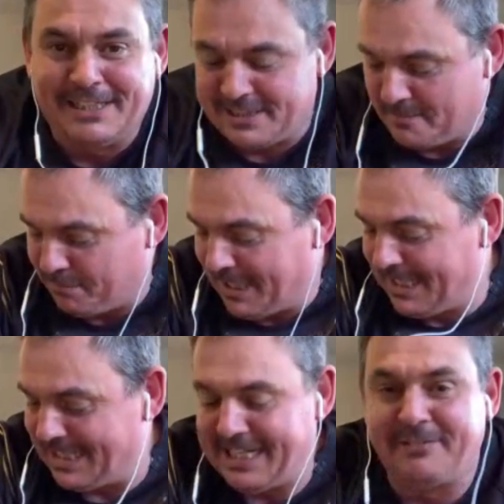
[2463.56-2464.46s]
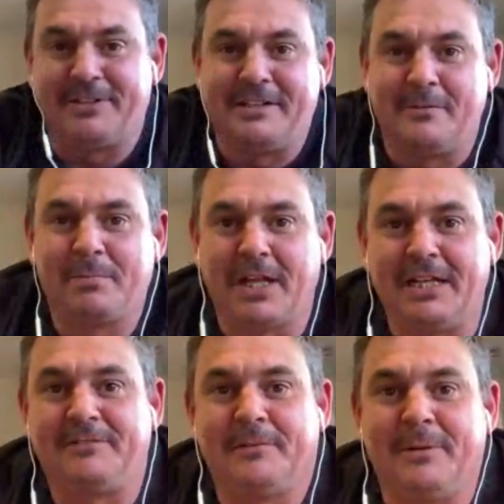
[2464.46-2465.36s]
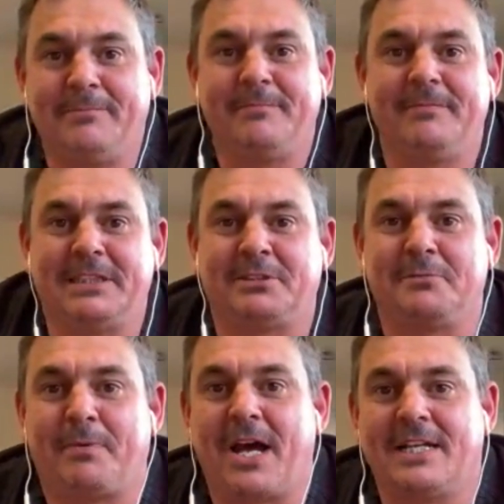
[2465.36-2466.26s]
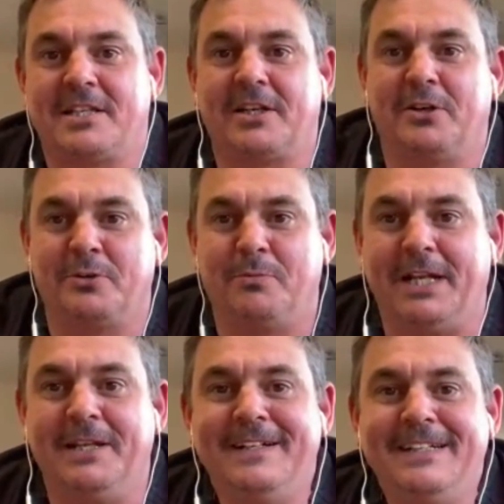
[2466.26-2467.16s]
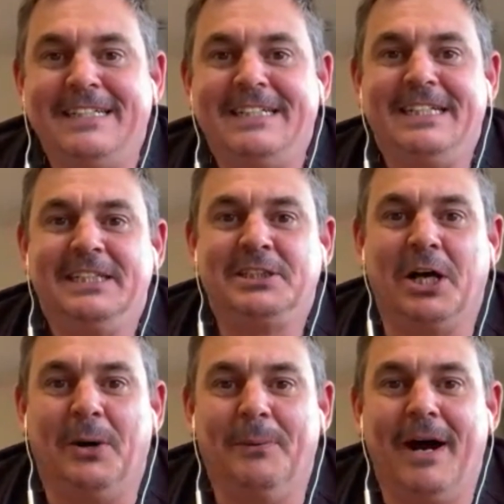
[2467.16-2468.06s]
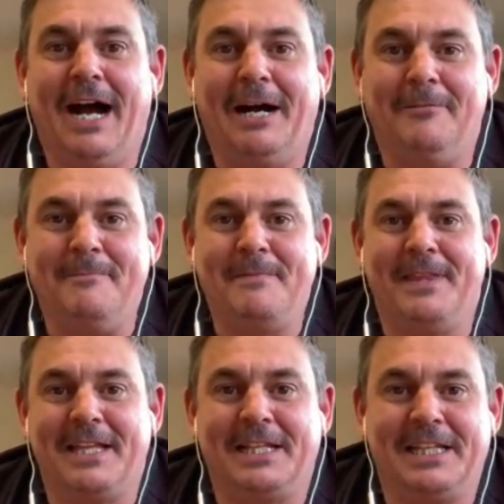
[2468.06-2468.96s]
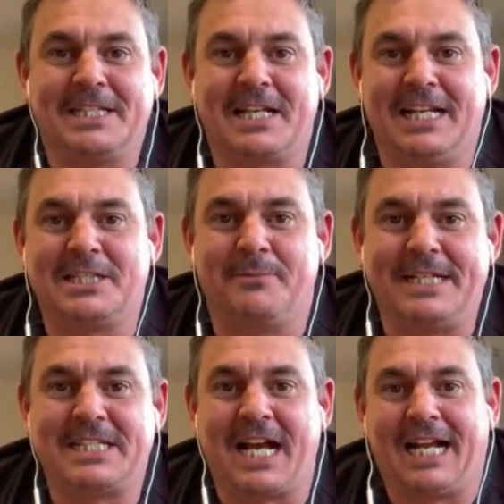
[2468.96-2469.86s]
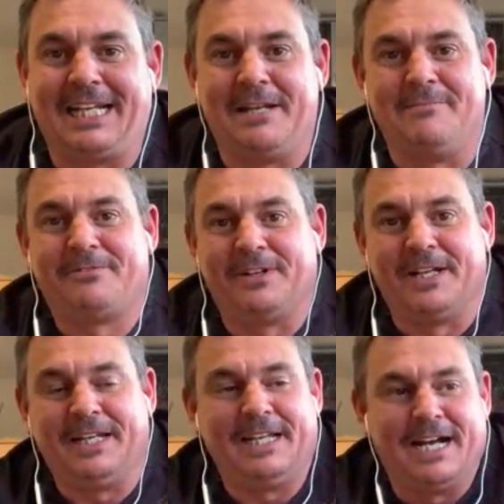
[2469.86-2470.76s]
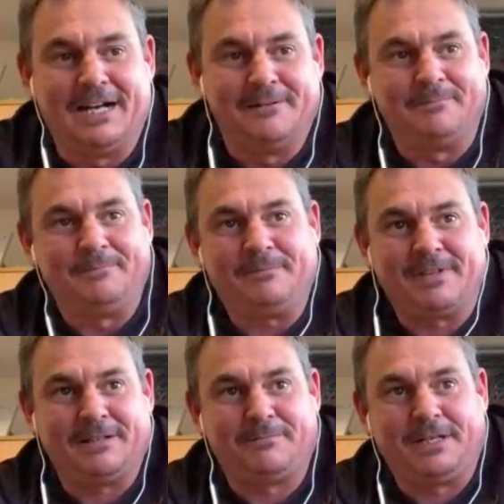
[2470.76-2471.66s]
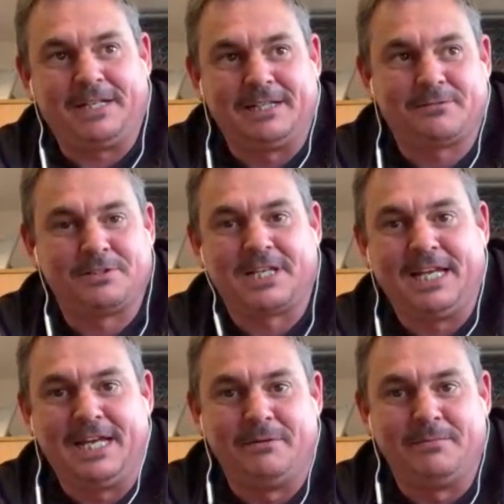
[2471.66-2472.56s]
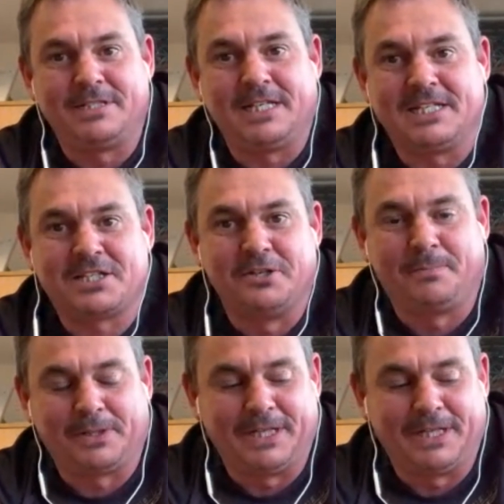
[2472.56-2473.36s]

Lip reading: is a player that never even played for me, which is Bryson Goodwin. So the centre, we'd signed him for the, this was the year we was in Super